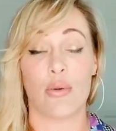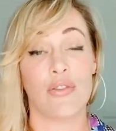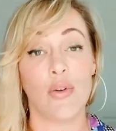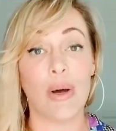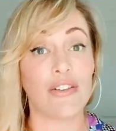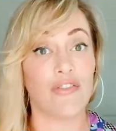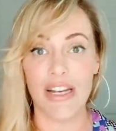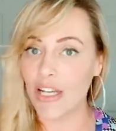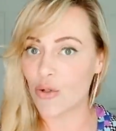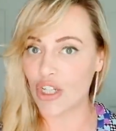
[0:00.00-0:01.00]
And if you want a
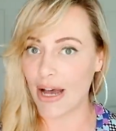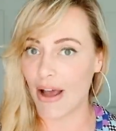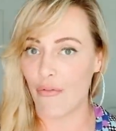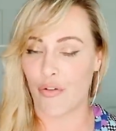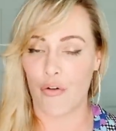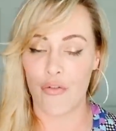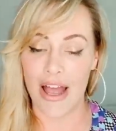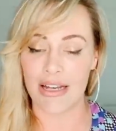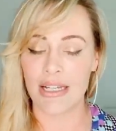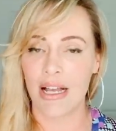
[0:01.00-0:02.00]
video shout out for a
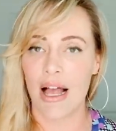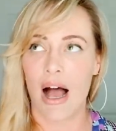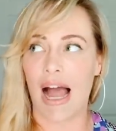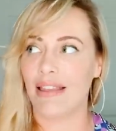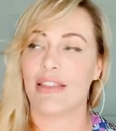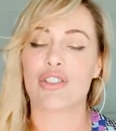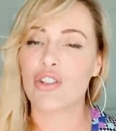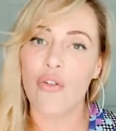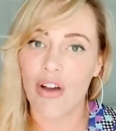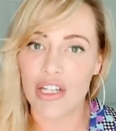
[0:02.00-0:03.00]
friend, I, they're
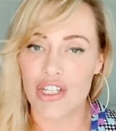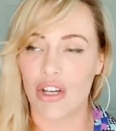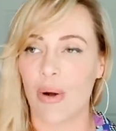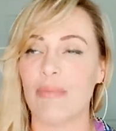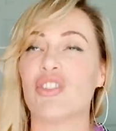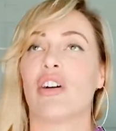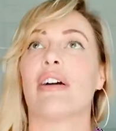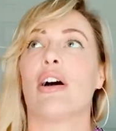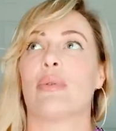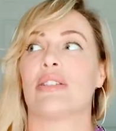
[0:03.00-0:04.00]
so fun to do. I'm
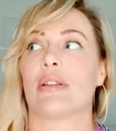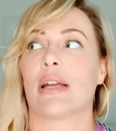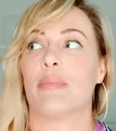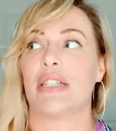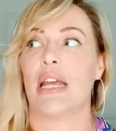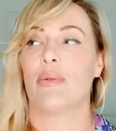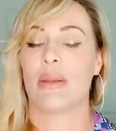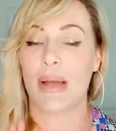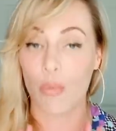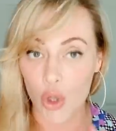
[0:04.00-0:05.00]
sorry I always look like a potato in
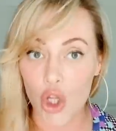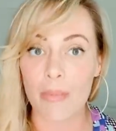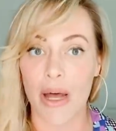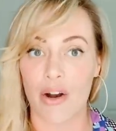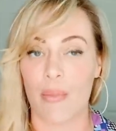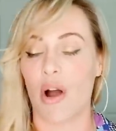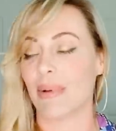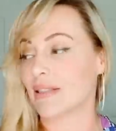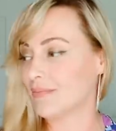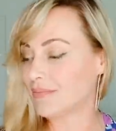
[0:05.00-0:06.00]
them. I will look better, I promise.